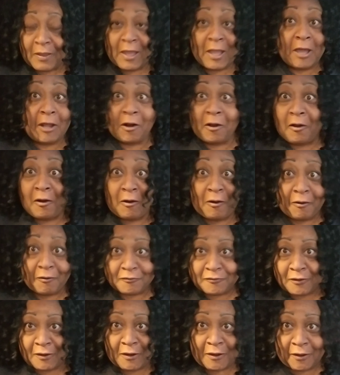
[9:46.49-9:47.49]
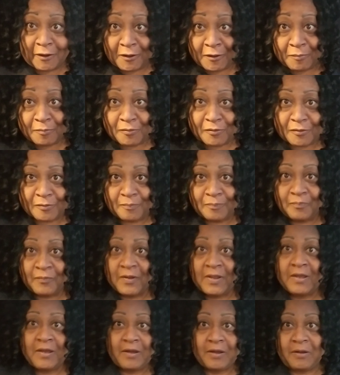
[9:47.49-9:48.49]
At all times.
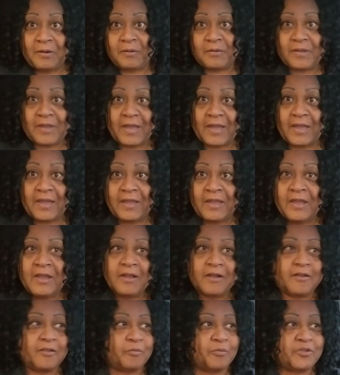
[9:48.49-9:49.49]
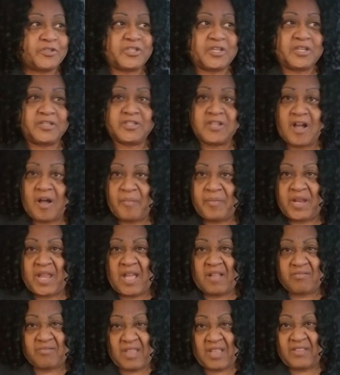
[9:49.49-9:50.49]
Okay, because when she told me
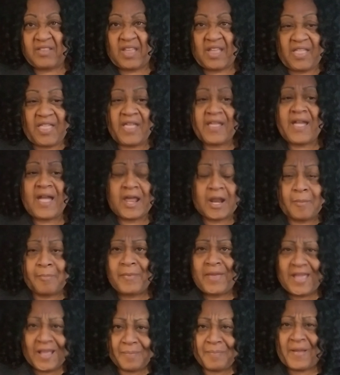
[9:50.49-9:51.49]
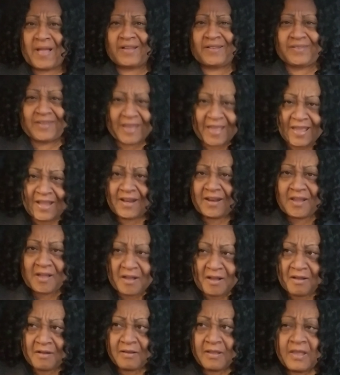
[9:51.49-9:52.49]
that they, they, they gotta make my day
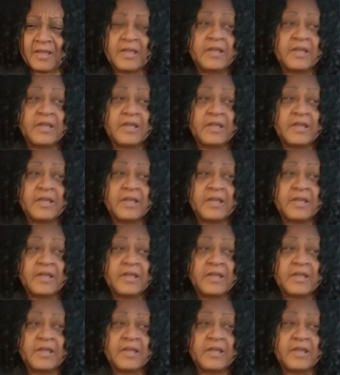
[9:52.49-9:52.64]
long,